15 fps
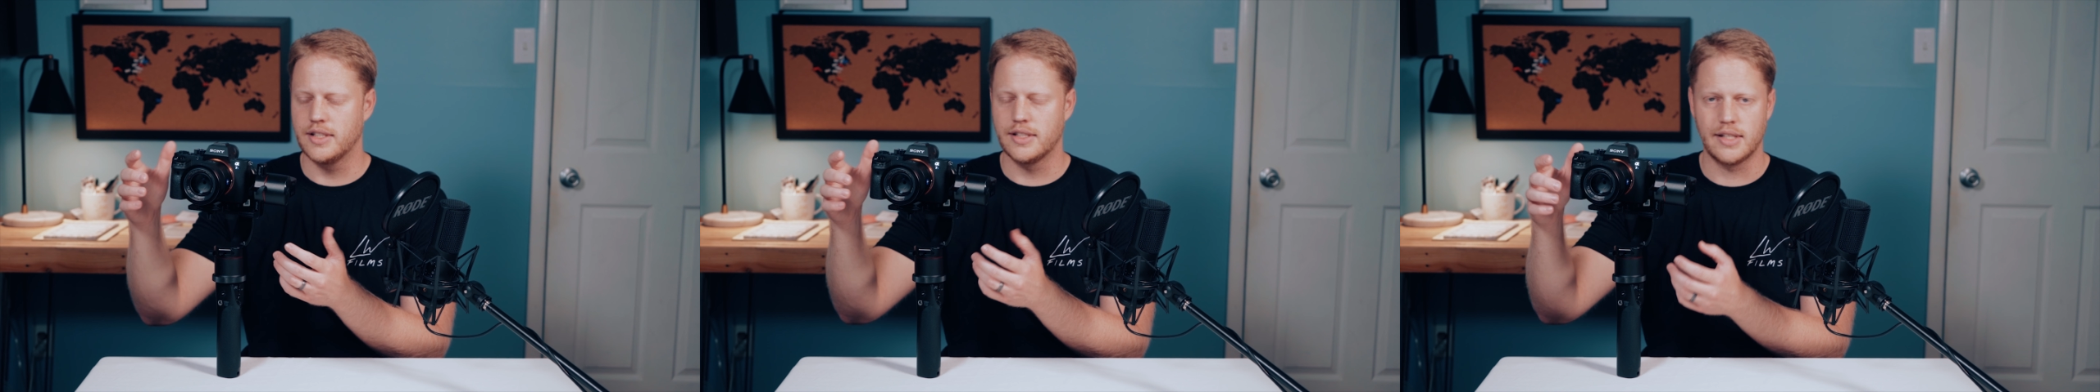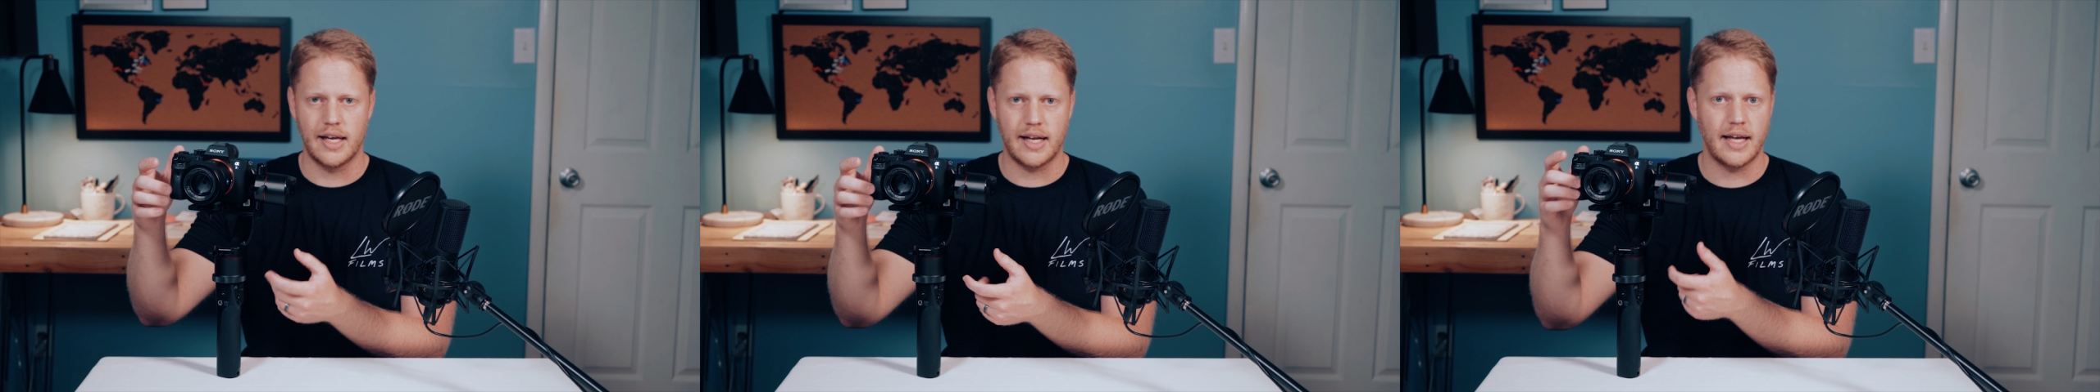
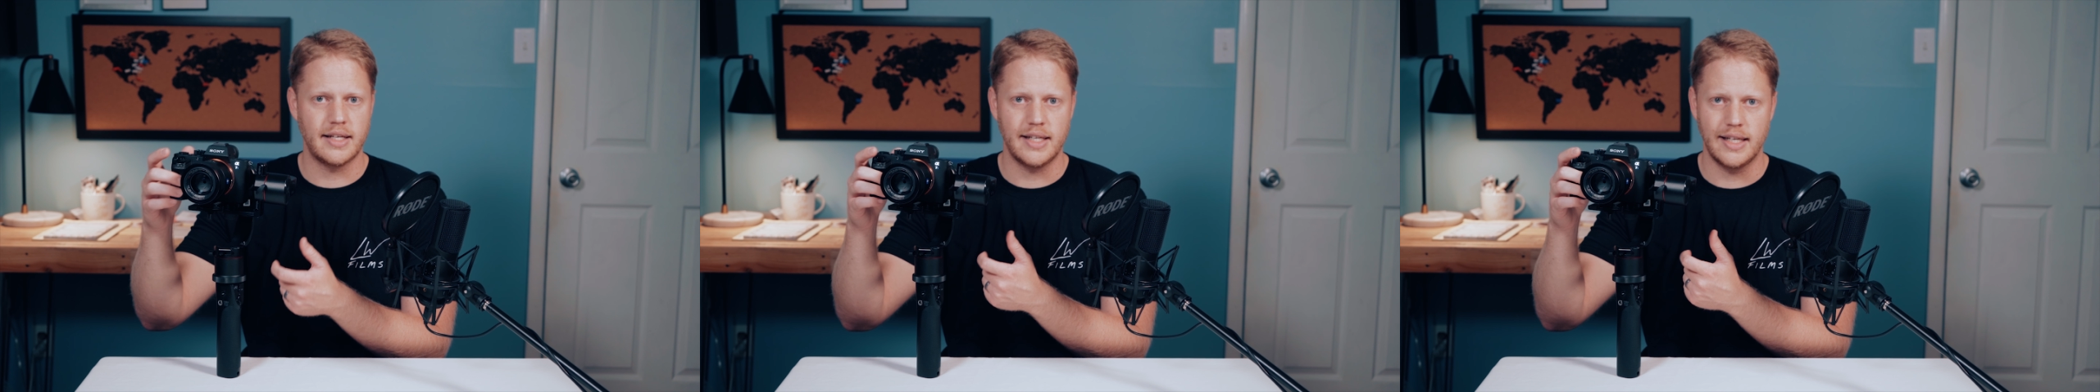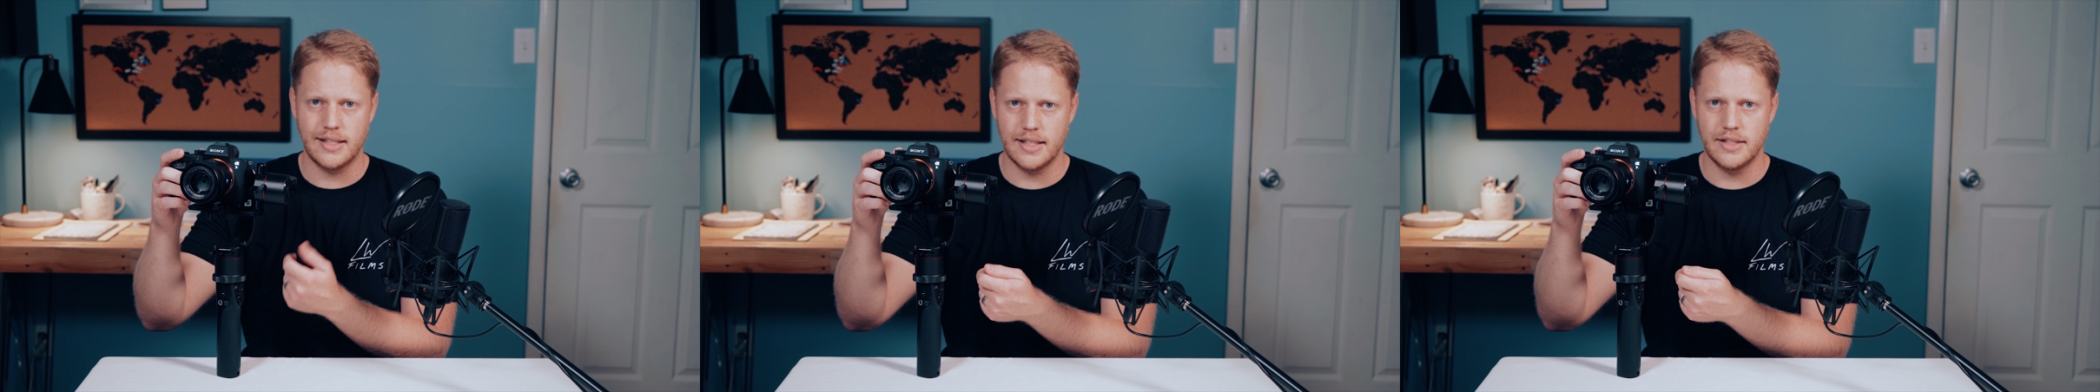It's like I
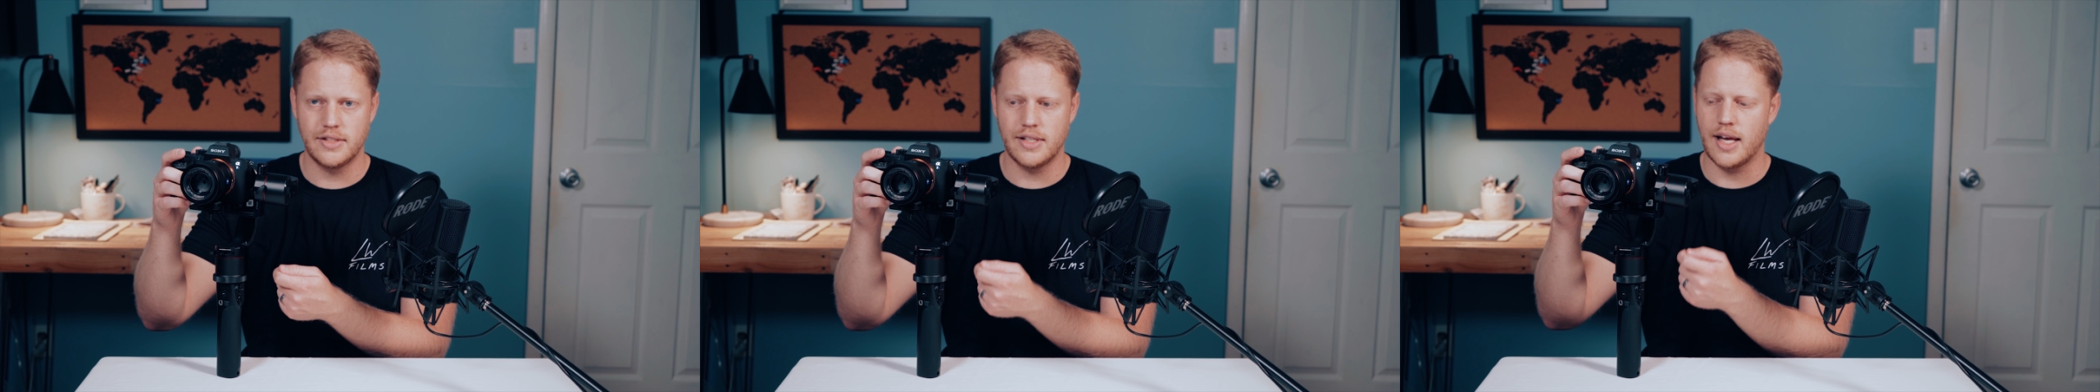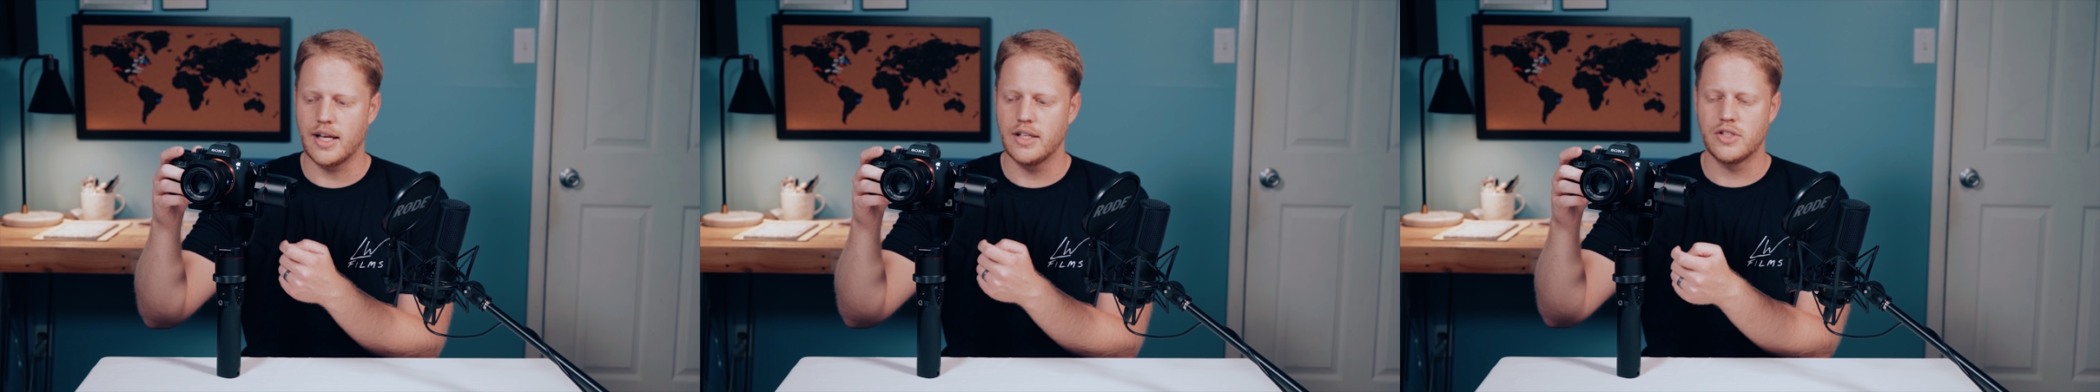take 10
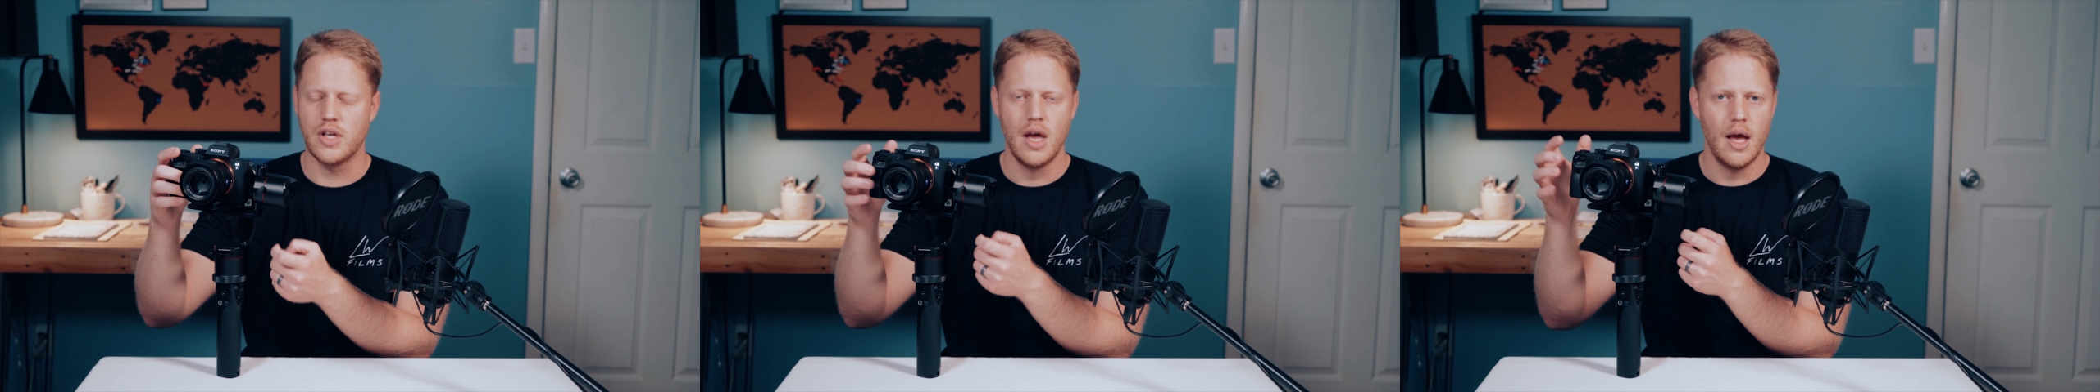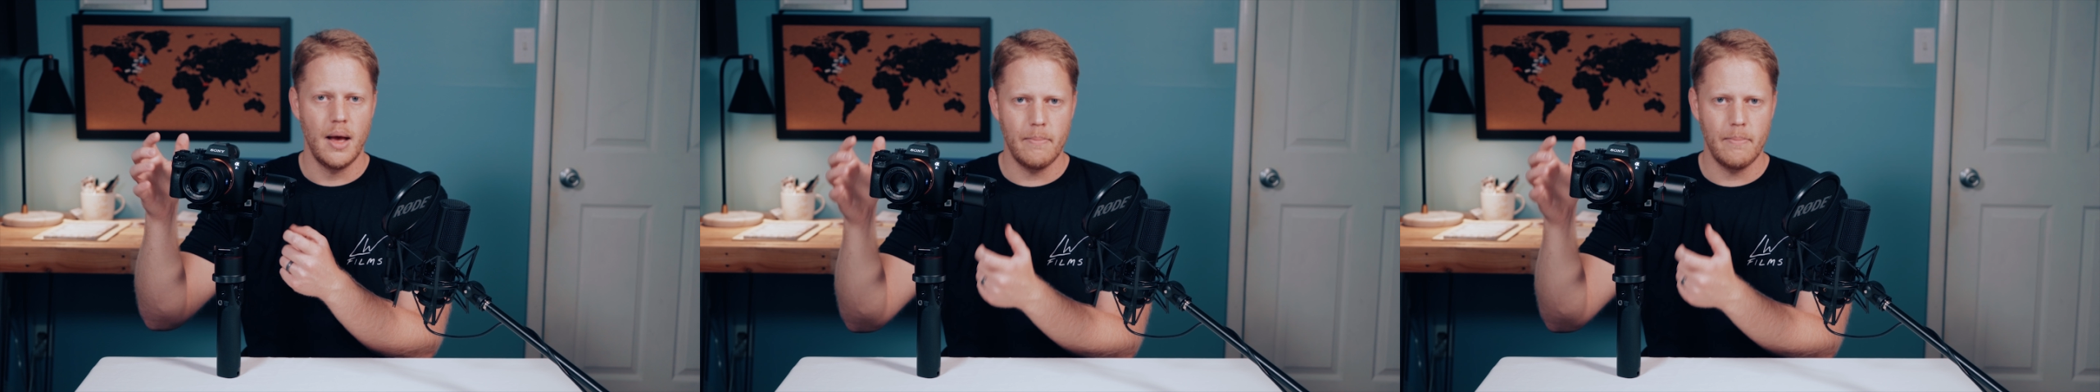seconds,